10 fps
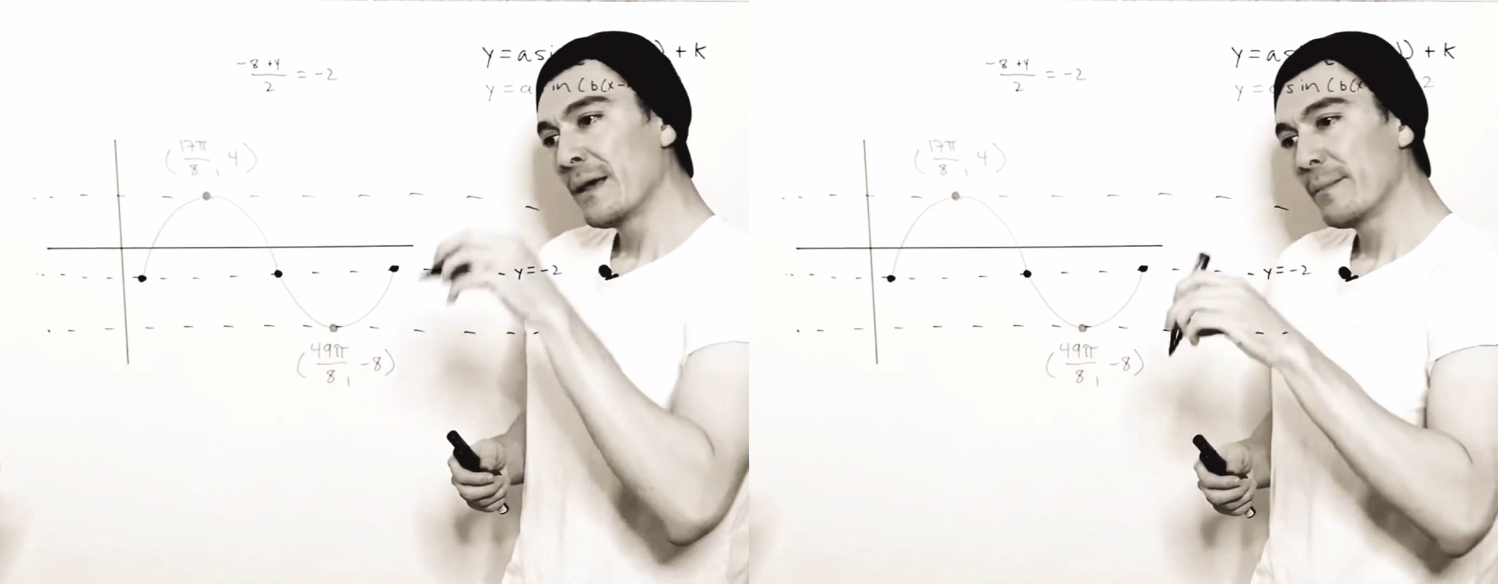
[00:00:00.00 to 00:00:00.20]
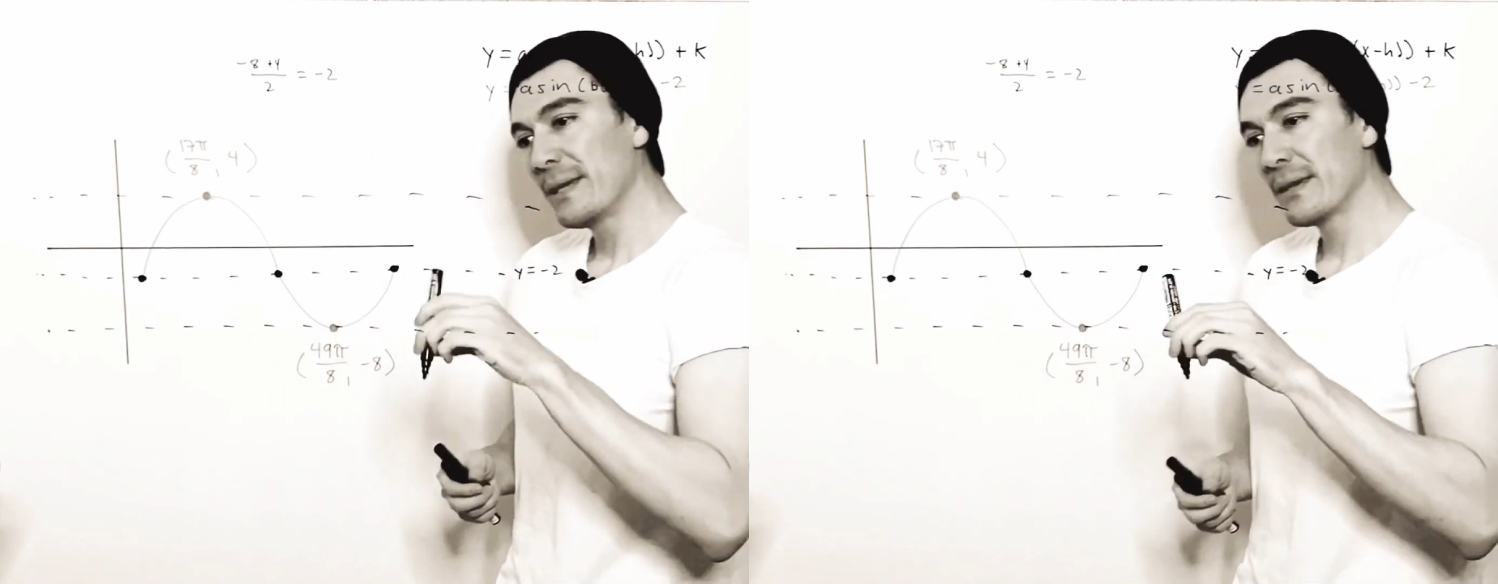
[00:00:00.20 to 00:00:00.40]

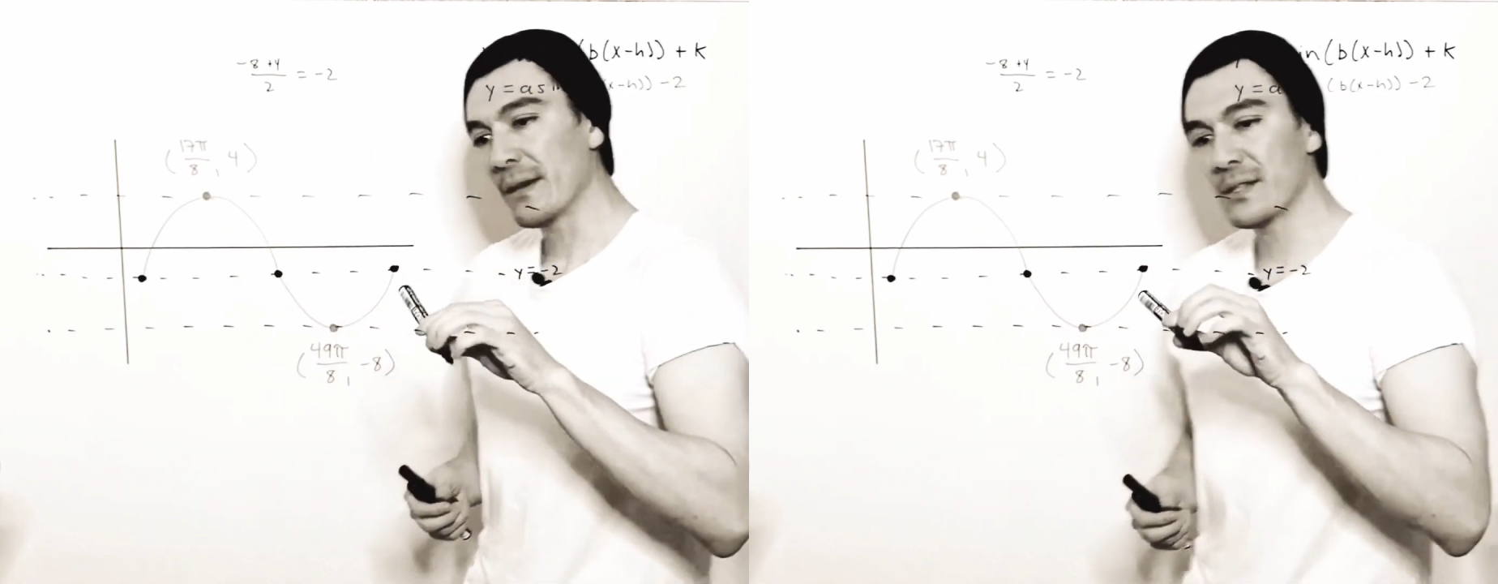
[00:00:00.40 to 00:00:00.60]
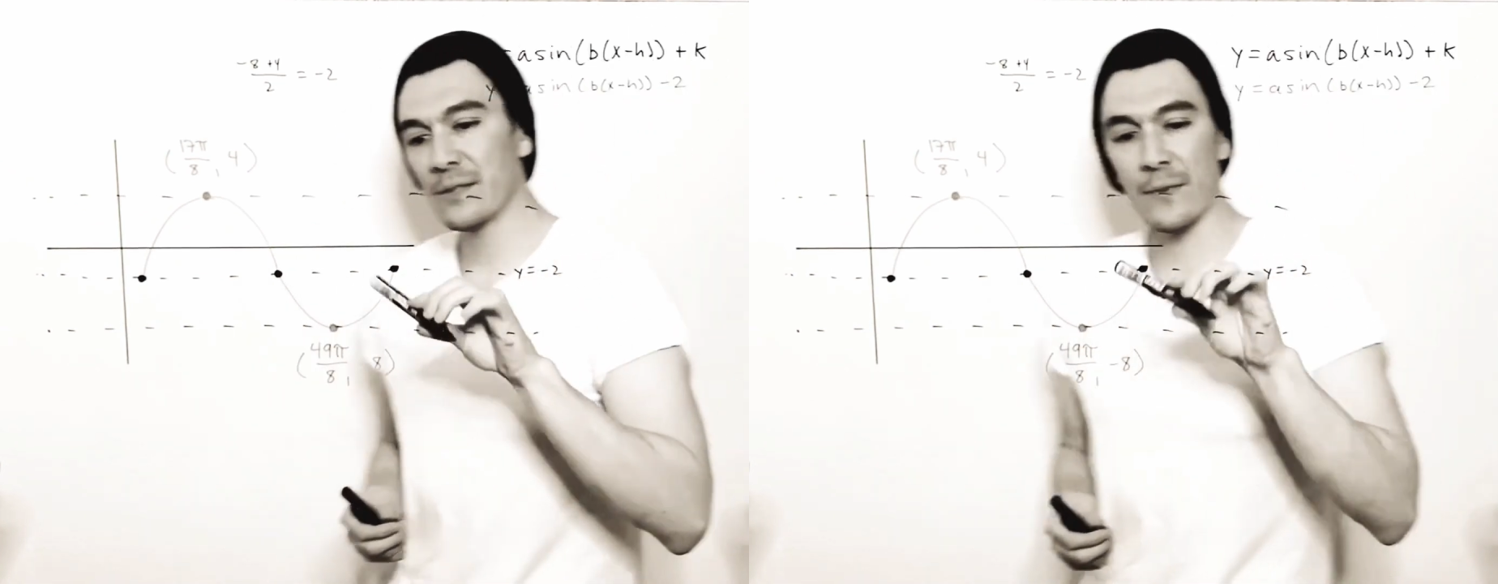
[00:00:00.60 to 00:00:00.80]

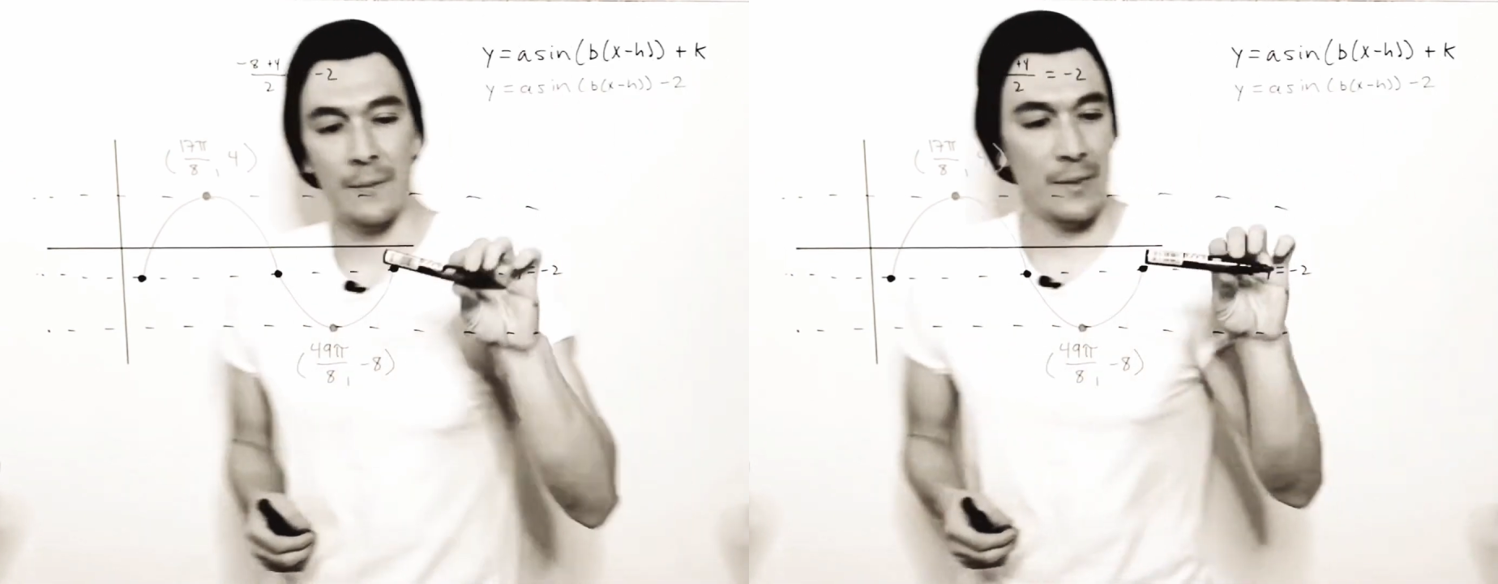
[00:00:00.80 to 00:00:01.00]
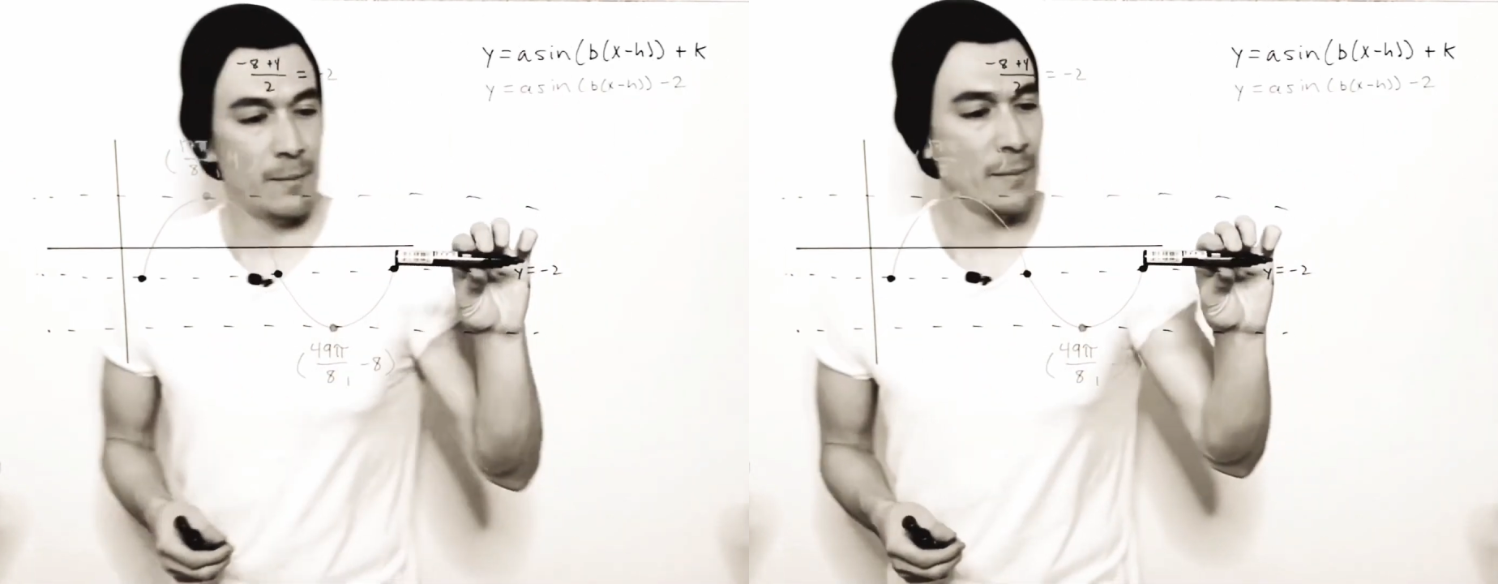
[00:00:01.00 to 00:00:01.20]
because
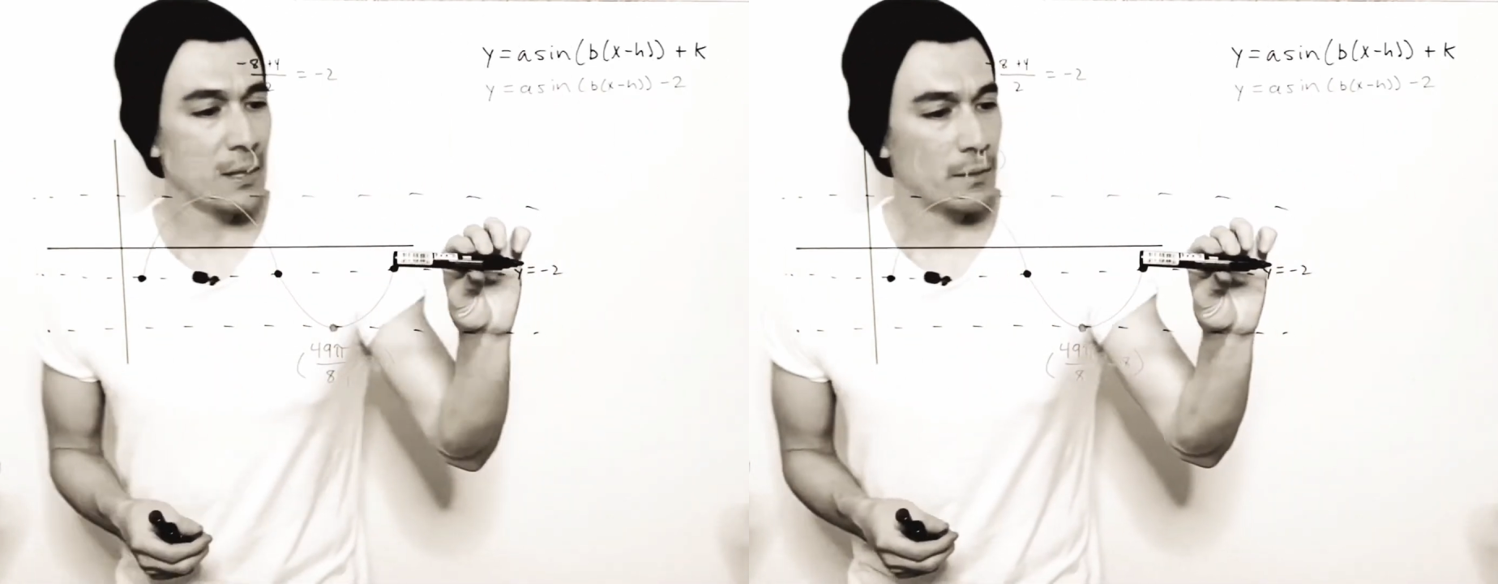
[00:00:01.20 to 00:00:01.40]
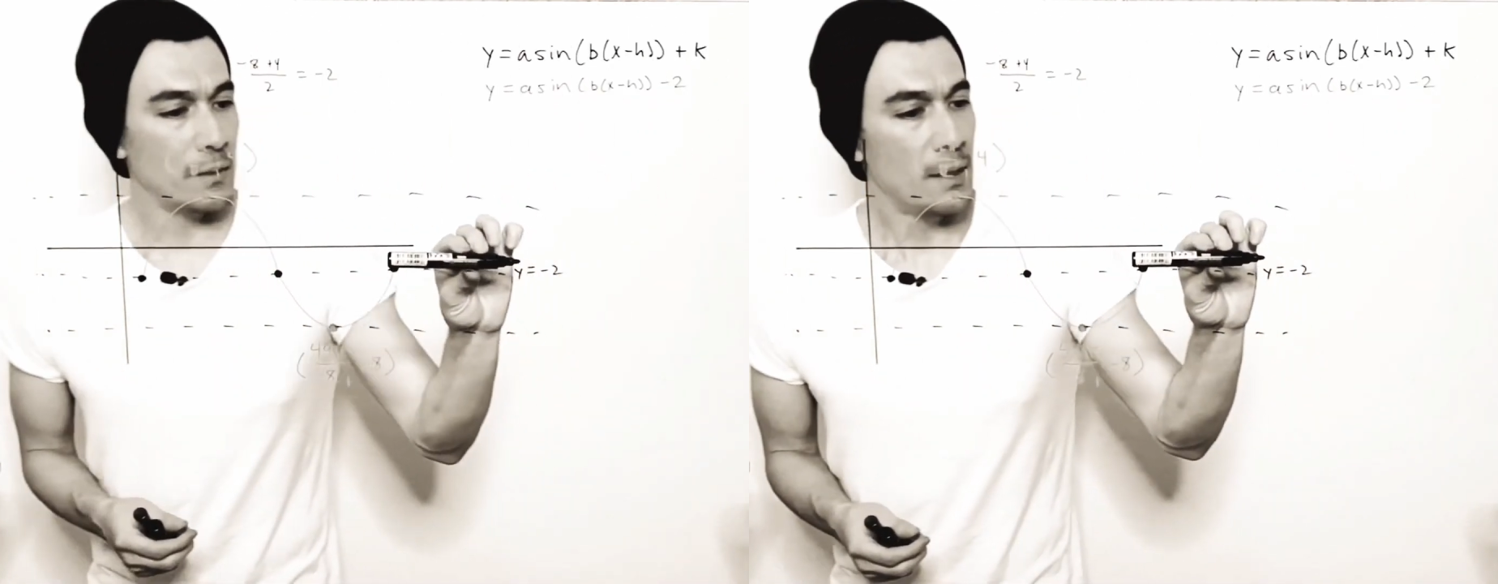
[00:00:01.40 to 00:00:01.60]
from the
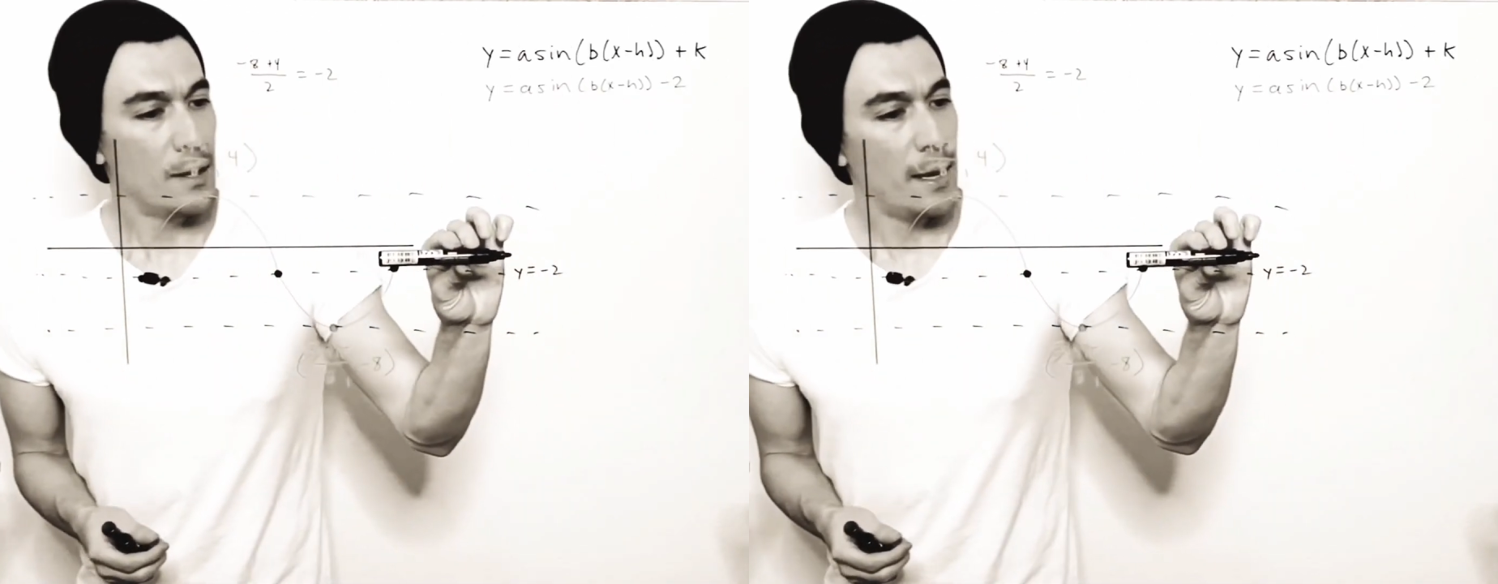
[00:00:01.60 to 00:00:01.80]
middle,